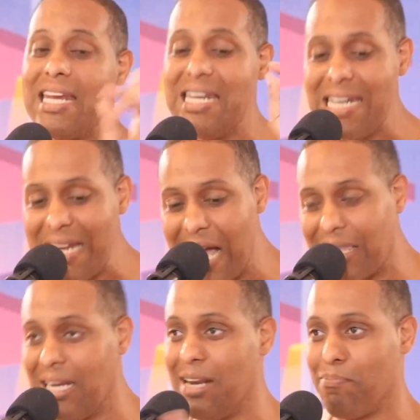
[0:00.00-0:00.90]

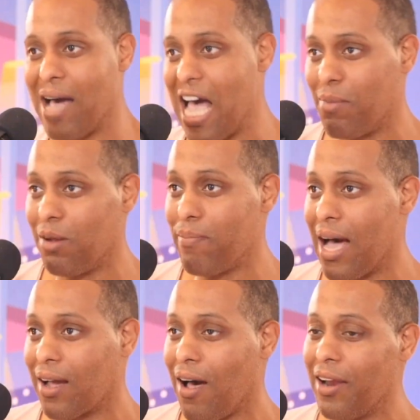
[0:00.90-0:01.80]
nothing in the Bible
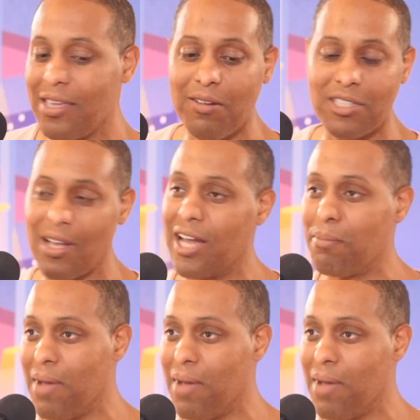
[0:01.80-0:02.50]
about calling your child a